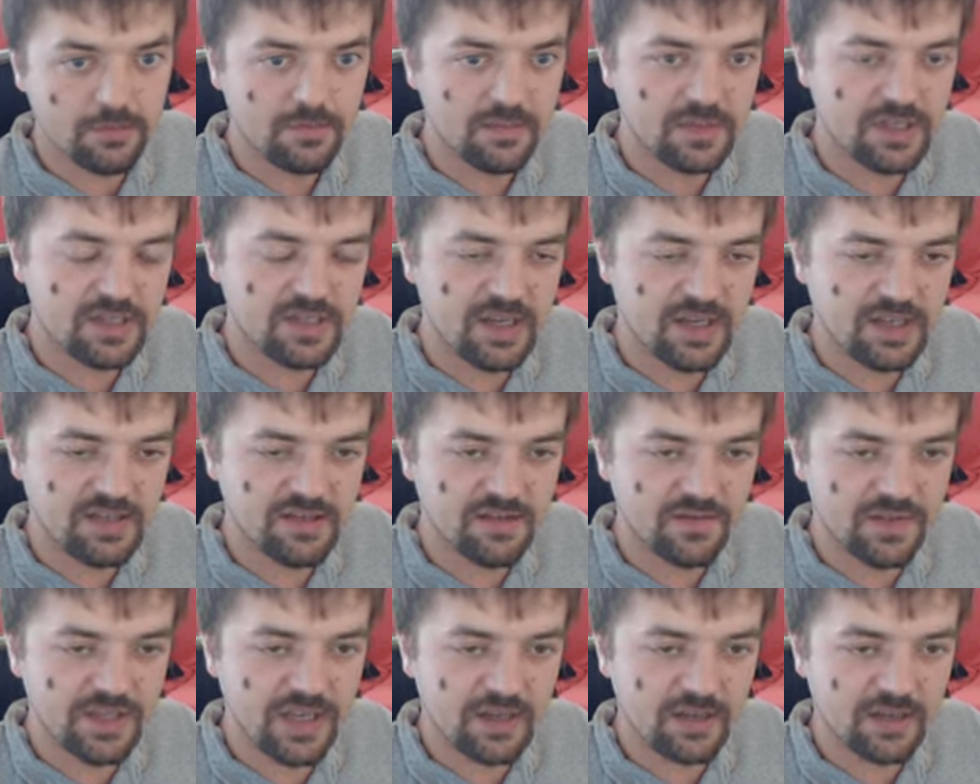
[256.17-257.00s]

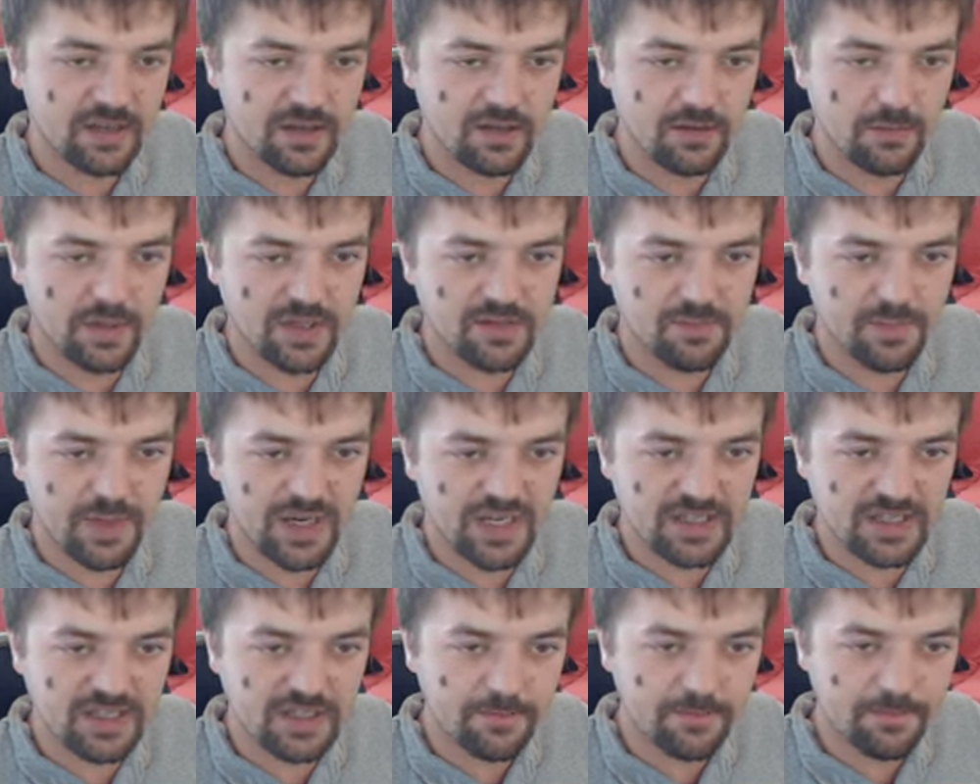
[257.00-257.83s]
decisive tactic by
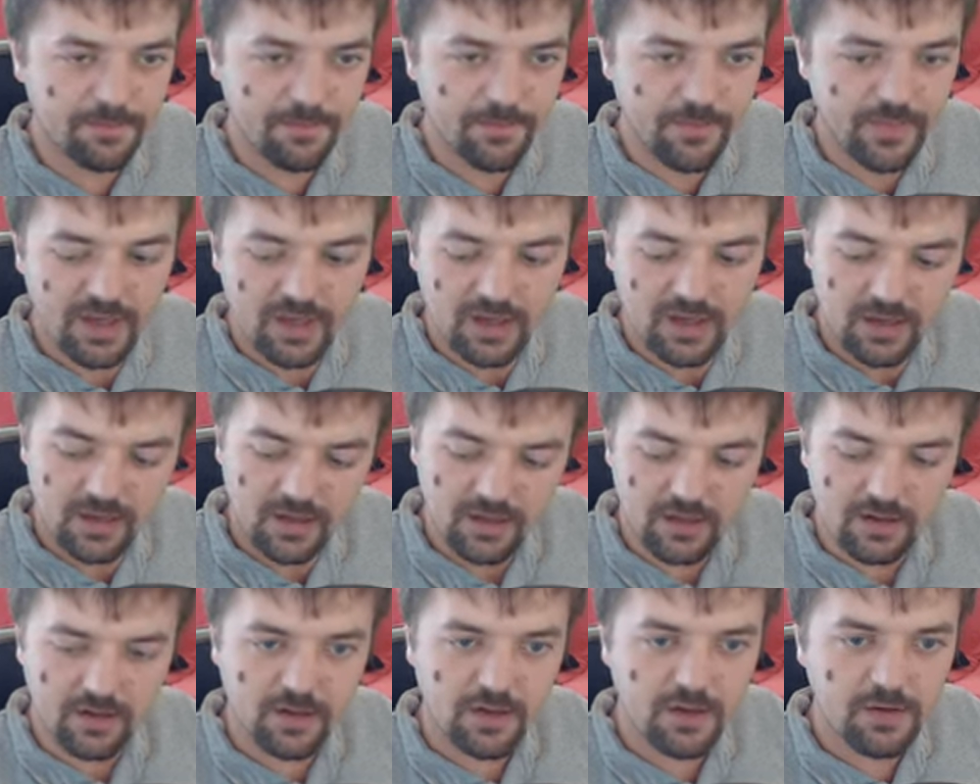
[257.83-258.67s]
Spassky.
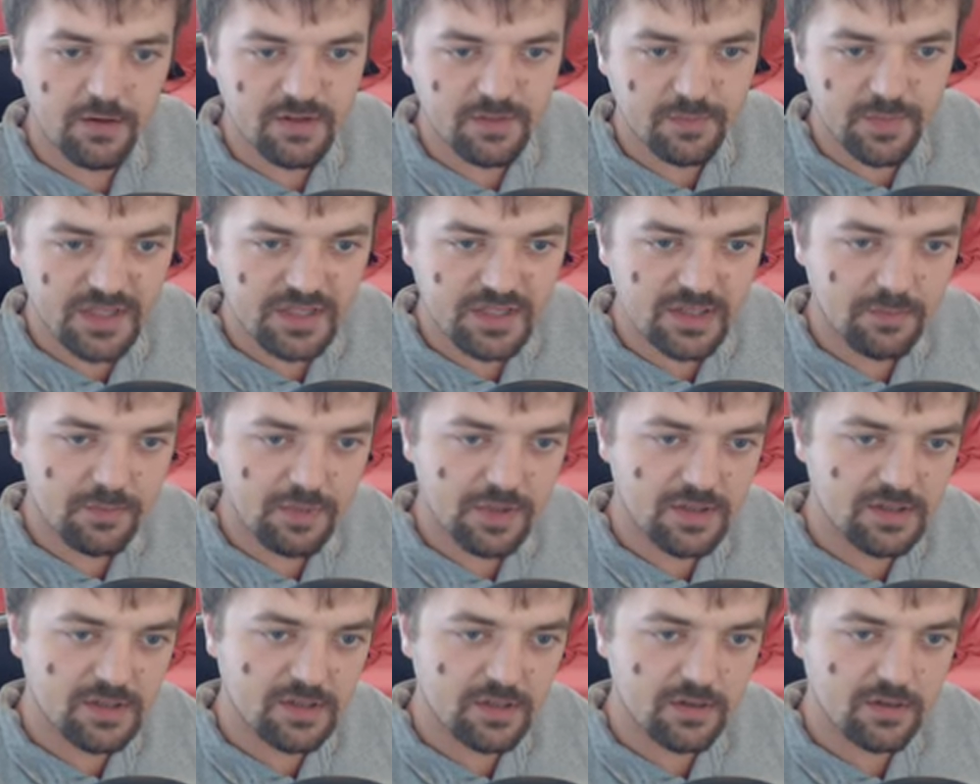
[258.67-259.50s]
Uh, here Spassky
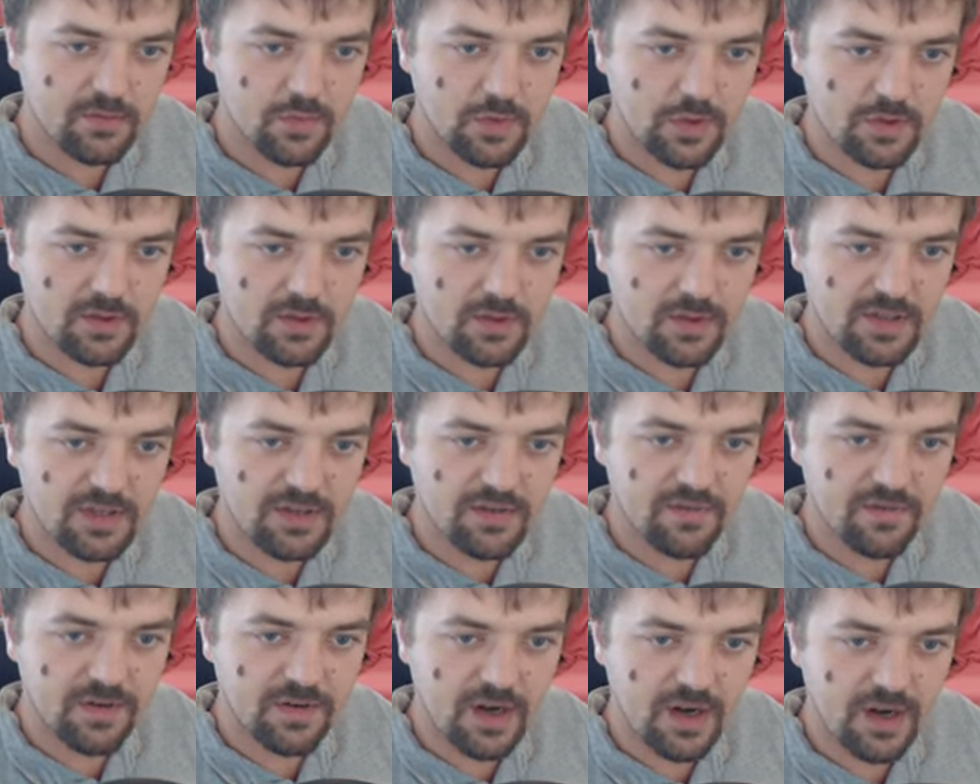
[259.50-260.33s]
plays rook to
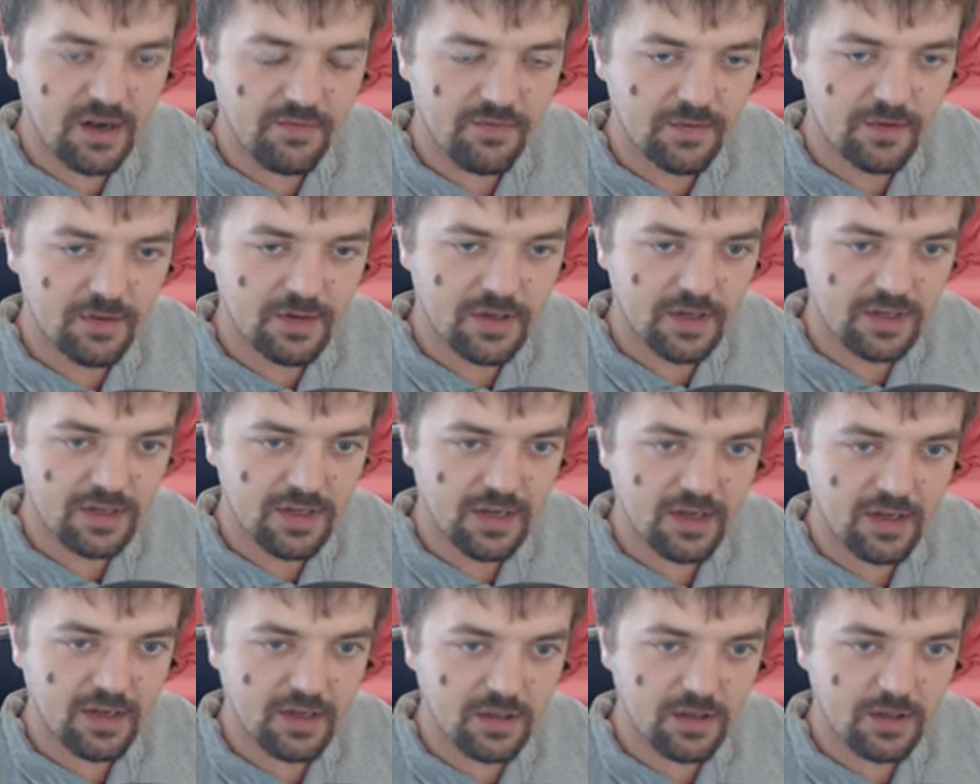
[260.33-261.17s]
e five,
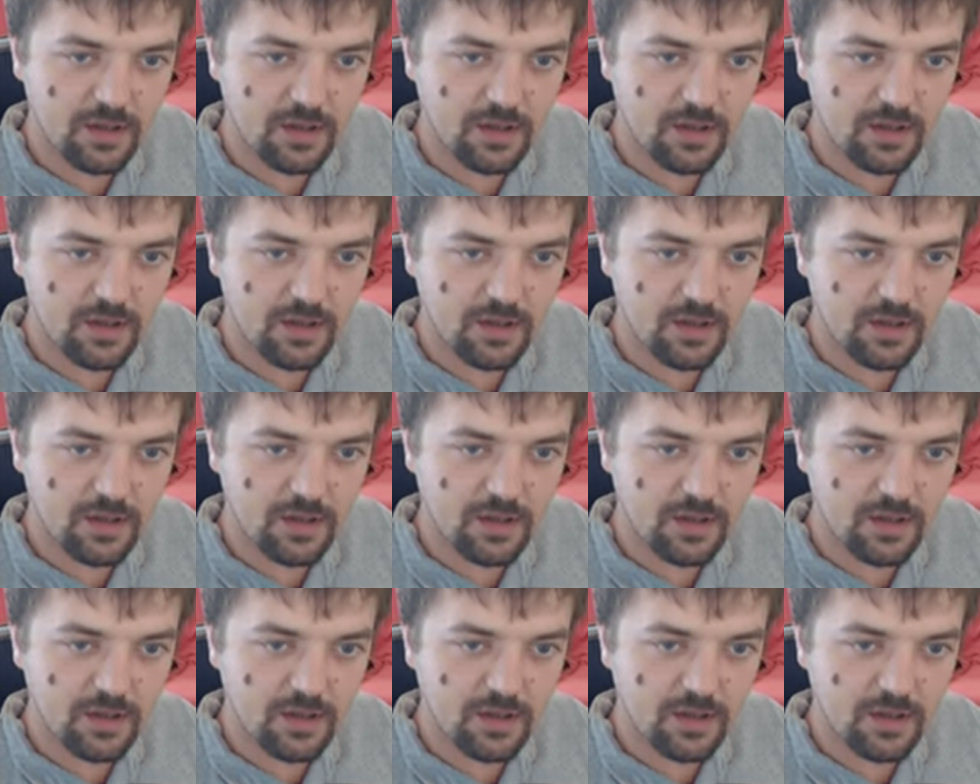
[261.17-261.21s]
attacking the